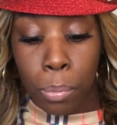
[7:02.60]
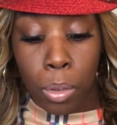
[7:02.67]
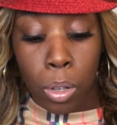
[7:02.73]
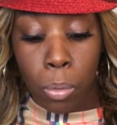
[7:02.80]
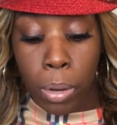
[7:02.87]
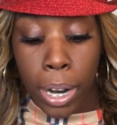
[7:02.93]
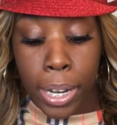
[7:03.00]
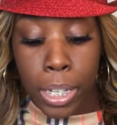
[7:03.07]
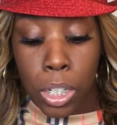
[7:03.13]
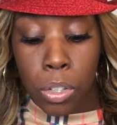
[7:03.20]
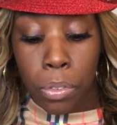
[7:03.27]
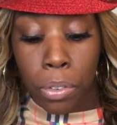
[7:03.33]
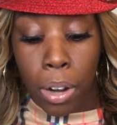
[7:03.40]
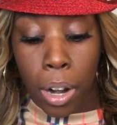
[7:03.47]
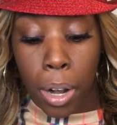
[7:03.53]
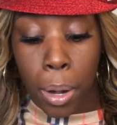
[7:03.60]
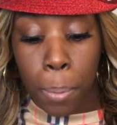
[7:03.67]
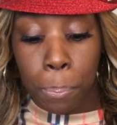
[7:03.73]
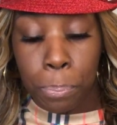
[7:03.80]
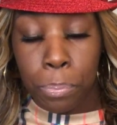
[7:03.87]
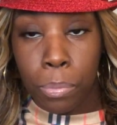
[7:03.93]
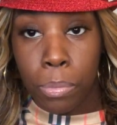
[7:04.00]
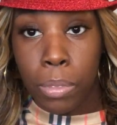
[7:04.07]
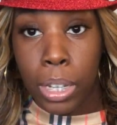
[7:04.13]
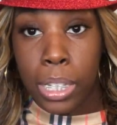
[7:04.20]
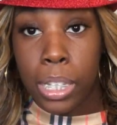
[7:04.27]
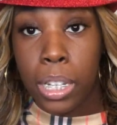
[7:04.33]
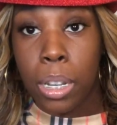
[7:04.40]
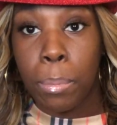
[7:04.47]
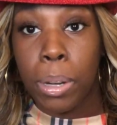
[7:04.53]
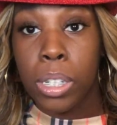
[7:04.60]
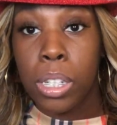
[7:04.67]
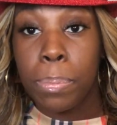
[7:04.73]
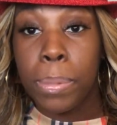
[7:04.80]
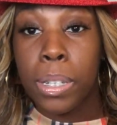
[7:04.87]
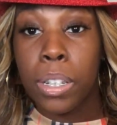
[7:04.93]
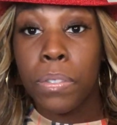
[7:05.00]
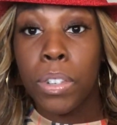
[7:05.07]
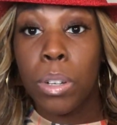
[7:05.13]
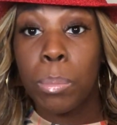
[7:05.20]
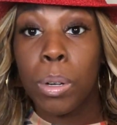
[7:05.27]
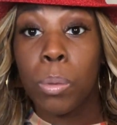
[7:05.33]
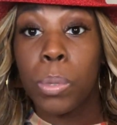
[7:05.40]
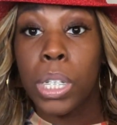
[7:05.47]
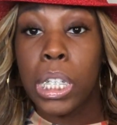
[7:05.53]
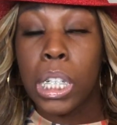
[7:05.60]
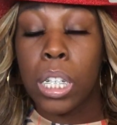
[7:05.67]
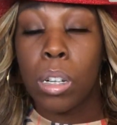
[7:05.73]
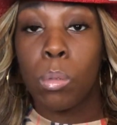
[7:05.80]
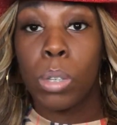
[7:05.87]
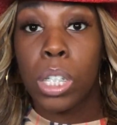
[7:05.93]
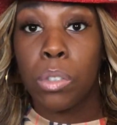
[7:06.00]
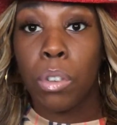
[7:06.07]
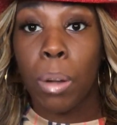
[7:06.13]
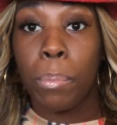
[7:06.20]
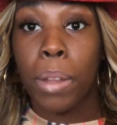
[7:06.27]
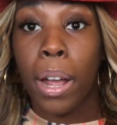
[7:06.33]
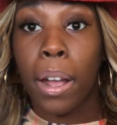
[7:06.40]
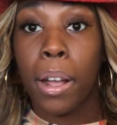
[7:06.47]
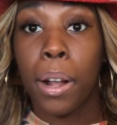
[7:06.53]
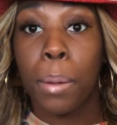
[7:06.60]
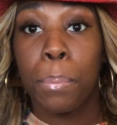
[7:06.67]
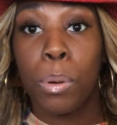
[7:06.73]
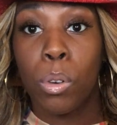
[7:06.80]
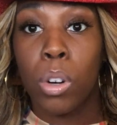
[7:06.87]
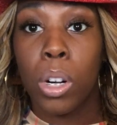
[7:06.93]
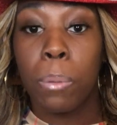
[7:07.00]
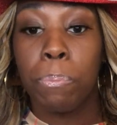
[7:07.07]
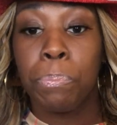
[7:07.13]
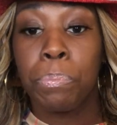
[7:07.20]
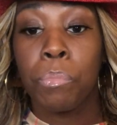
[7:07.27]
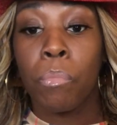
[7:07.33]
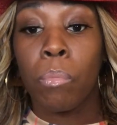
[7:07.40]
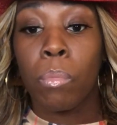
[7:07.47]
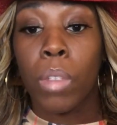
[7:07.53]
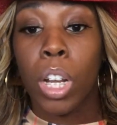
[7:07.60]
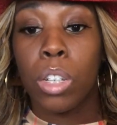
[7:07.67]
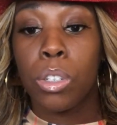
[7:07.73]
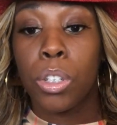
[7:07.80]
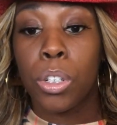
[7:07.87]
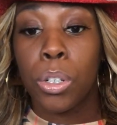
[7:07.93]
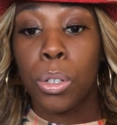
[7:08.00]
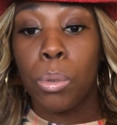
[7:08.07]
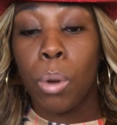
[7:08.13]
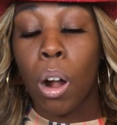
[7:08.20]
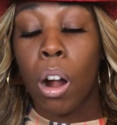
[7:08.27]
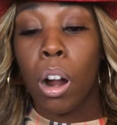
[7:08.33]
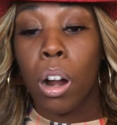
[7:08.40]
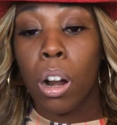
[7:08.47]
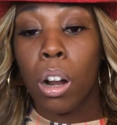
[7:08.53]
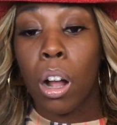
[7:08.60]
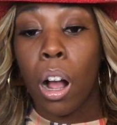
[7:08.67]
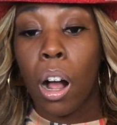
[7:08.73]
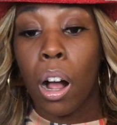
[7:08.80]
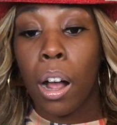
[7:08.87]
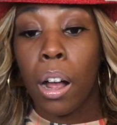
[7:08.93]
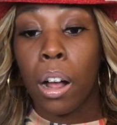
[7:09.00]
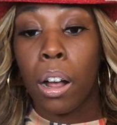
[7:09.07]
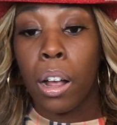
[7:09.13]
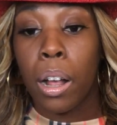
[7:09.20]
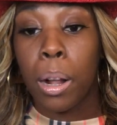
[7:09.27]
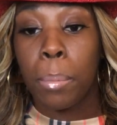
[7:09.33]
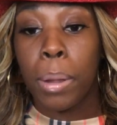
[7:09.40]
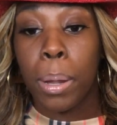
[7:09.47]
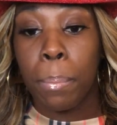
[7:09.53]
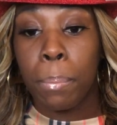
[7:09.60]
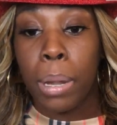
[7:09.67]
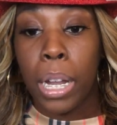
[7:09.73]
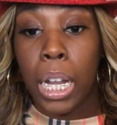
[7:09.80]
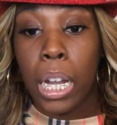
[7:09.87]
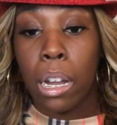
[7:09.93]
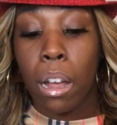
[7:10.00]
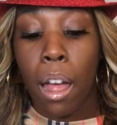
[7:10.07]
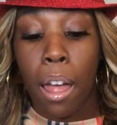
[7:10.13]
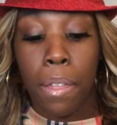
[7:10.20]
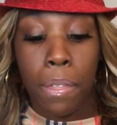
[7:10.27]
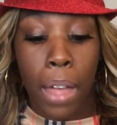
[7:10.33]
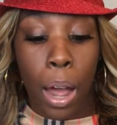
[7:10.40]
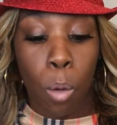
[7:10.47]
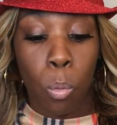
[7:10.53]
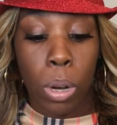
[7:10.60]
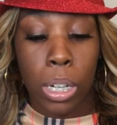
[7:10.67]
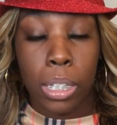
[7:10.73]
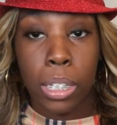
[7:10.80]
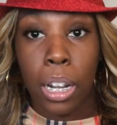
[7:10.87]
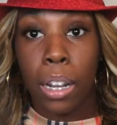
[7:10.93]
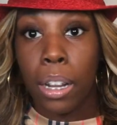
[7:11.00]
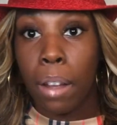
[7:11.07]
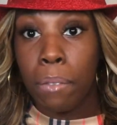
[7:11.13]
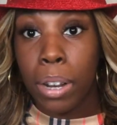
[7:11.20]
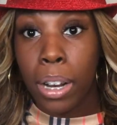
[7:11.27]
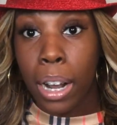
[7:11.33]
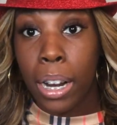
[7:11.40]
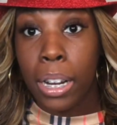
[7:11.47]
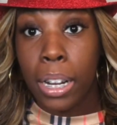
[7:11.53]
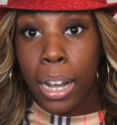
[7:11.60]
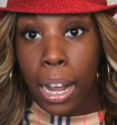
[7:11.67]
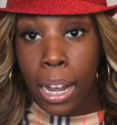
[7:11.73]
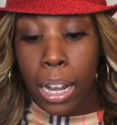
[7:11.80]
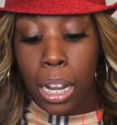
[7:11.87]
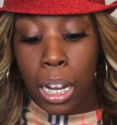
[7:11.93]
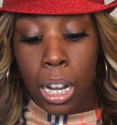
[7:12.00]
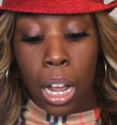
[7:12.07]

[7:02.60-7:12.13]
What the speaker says: ranged from, let's see, the most expensive Uber we took was from the airport to our Airbnb, and that was $11.98.